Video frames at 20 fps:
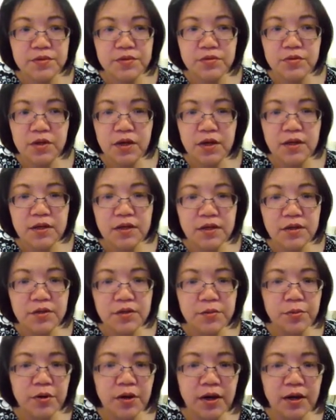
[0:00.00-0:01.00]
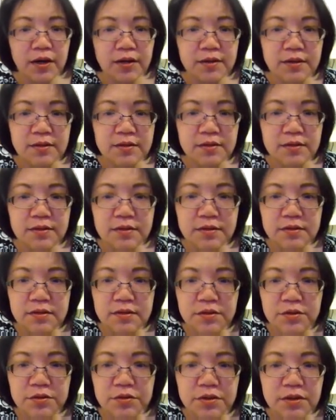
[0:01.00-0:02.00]
this is not an inner product. This
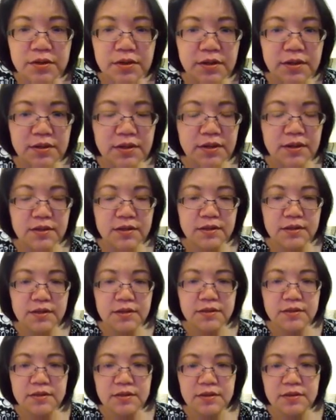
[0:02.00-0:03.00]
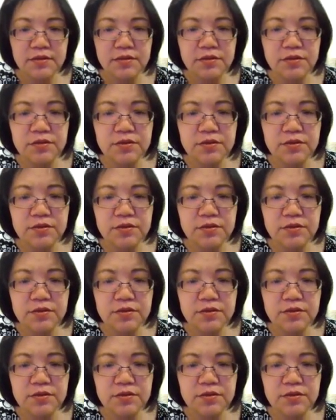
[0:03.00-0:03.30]
is a Euclidean distance.